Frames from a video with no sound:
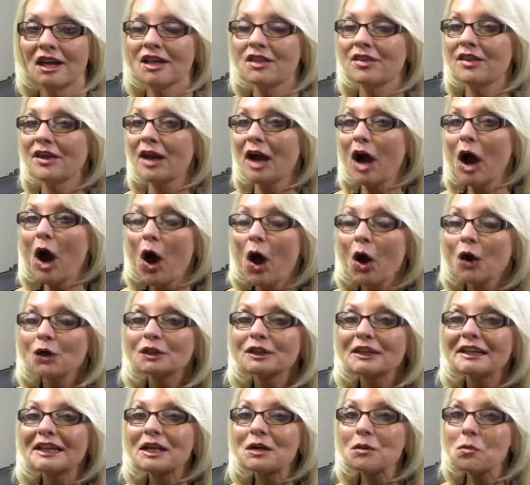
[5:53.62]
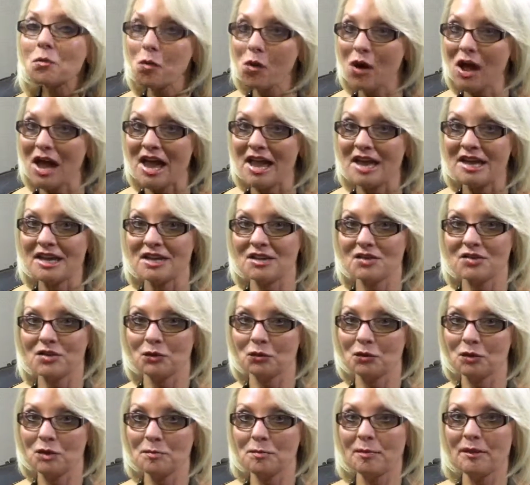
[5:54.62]
The only way the
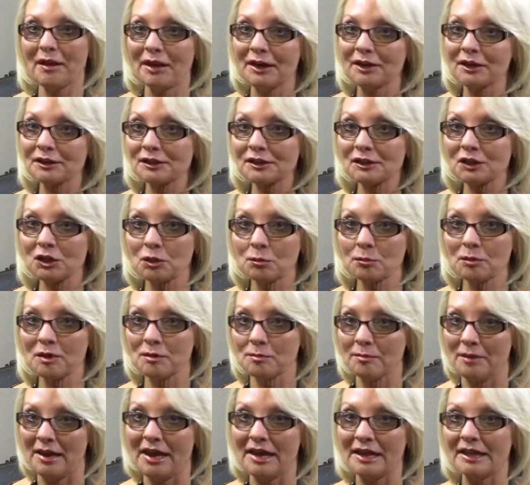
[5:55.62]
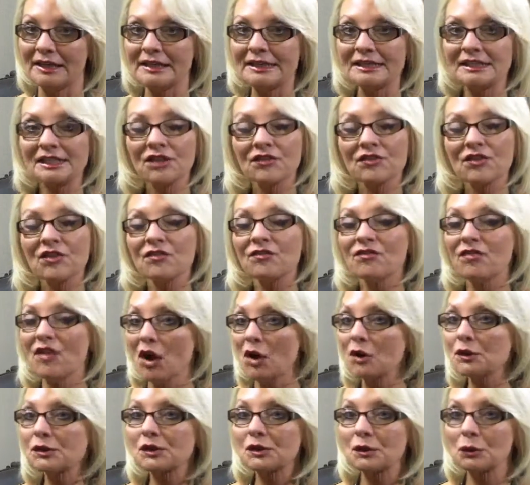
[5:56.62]
repairs could be made is if the
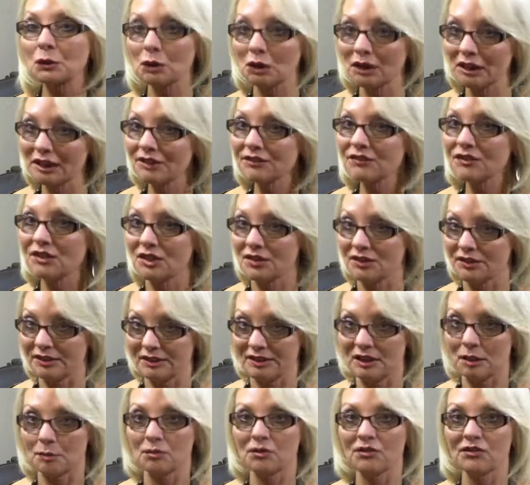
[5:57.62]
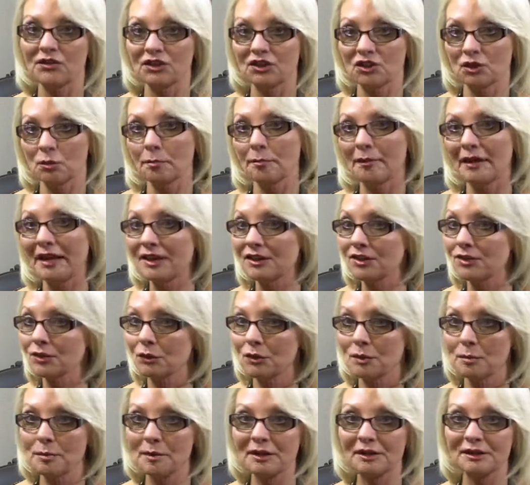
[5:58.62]
folks who lived in the subdivision made the
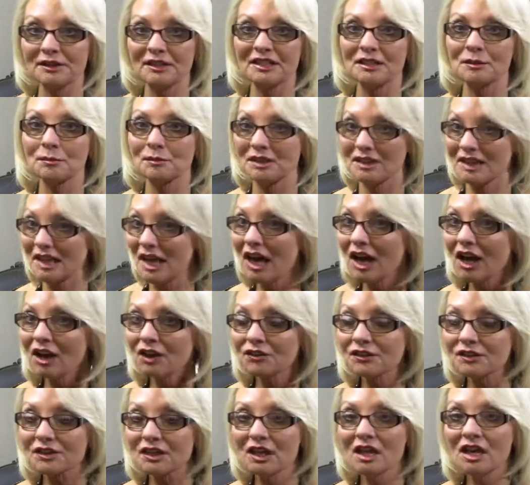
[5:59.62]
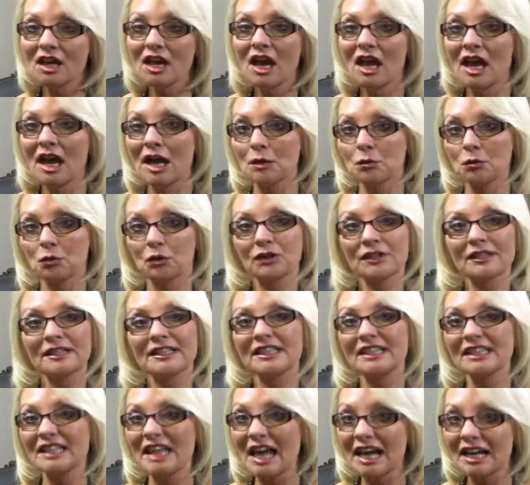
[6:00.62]
repairs themselves and were
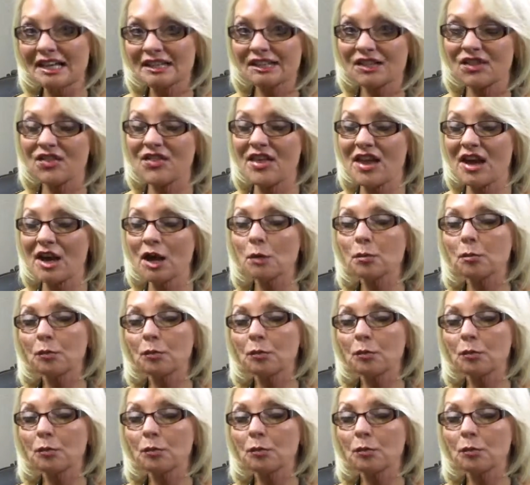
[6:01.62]
assessed their